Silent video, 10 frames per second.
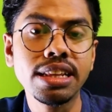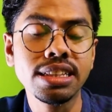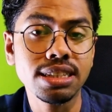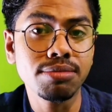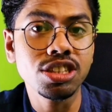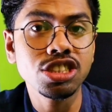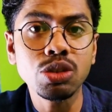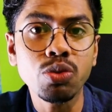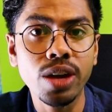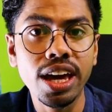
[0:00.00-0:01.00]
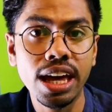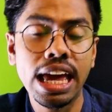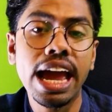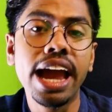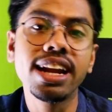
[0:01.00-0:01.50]
in some easy way,
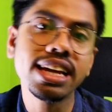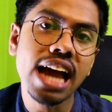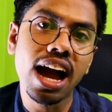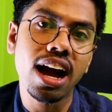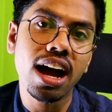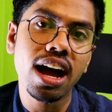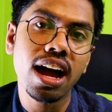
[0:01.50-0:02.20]
and yeah,